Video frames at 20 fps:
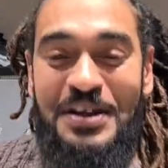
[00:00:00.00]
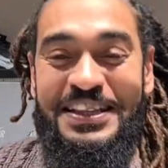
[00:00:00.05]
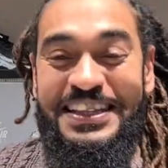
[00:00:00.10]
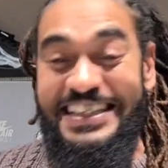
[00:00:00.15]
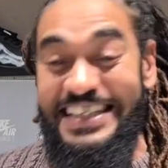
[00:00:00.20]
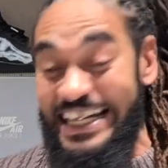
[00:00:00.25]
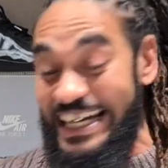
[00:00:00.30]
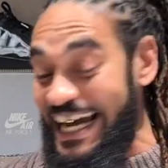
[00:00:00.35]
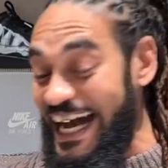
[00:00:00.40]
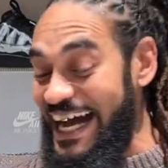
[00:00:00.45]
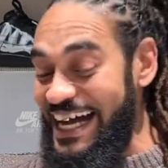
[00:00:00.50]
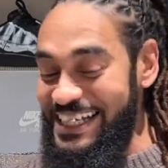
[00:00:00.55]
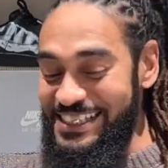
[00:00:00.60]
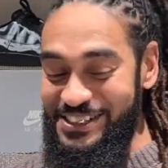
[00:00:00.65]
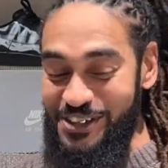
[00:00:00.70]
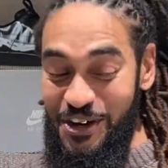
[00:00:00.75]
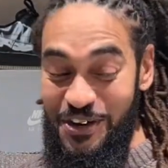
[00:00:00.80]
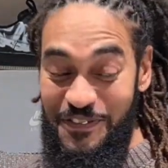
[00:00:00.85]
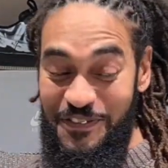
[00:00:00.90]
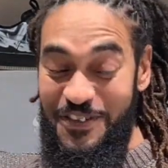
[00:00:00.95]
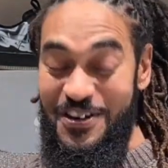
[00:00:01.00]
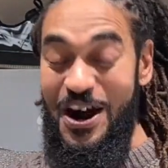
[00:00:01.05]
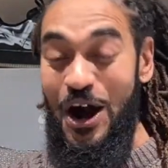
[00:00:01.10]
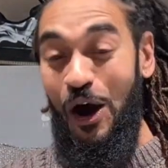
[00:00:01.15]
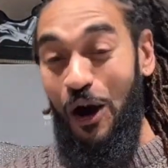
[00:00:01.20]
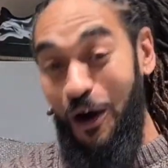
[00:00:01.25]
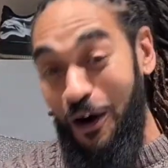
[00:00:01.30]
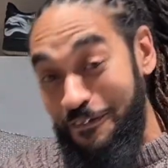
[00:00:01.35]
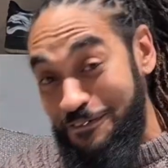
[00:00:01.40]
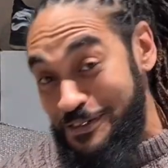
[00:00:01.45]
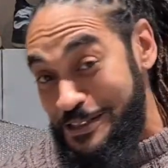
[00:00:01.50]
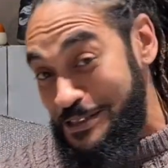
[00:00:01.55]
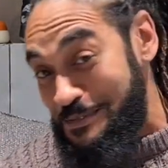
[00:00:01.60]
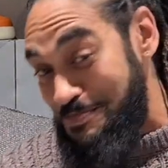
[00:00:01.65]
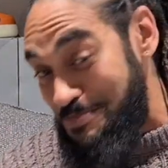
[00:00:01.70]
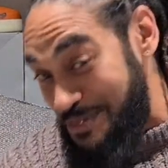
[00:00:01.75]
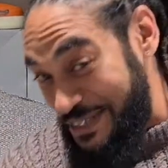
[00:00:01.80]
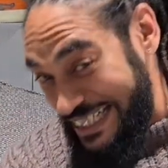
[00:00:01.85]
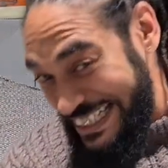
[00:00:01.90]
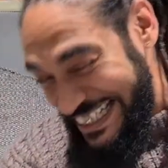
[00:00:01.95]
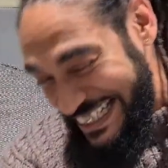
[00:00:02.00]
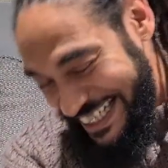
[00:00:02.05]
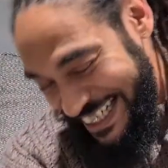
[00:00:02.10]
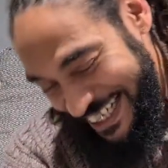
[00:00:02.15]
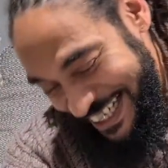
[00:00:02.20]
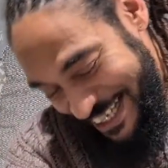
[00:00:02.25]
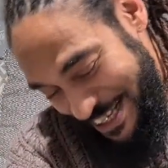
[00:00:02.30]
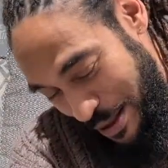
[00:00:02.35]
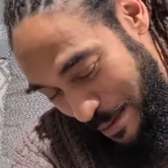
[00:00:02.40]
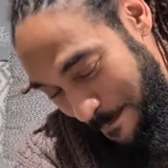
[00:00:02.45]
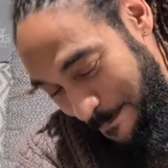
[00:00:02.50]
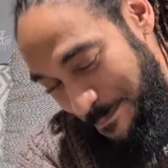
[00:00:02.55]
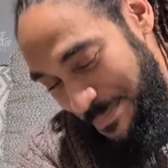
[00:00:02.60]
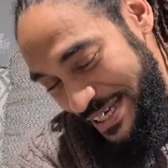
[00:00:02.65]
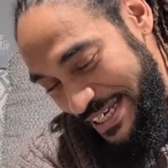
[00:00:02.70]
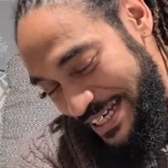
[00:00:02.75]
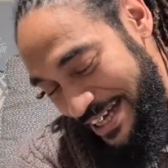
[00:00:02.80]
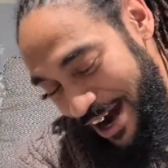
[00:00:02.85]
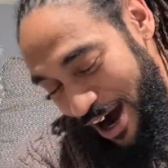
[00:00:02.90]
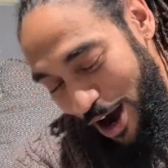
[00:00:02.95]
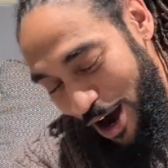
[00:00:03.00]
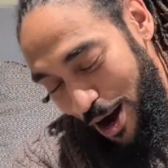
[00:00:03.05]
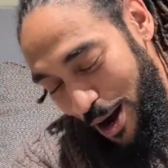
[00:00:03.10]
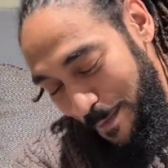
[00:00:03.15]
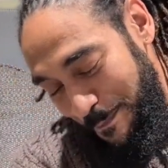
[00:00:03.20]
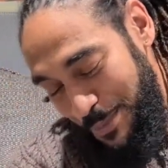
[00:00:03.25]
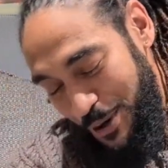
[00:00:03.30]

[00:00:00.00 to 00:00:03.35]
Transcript: the guys over at Offspring. Big up